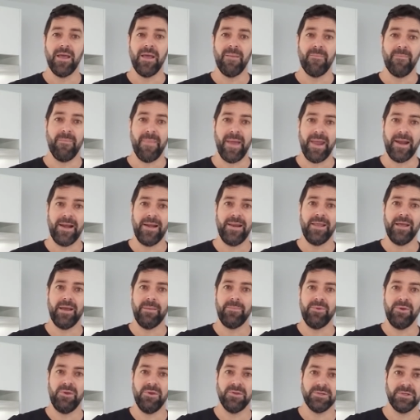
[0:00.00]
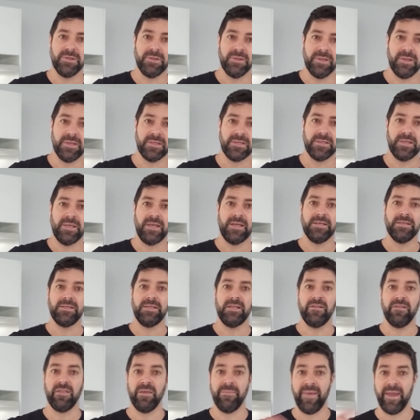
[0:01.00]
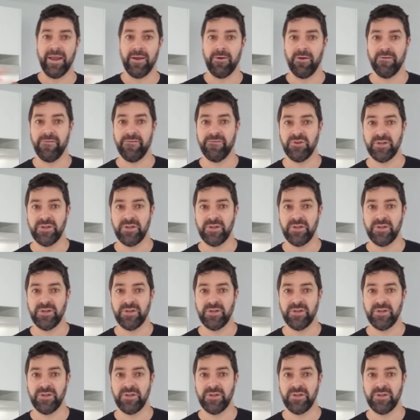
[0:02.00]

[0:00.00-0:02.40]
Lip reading: Mainly I'm using this instead of the Mangrove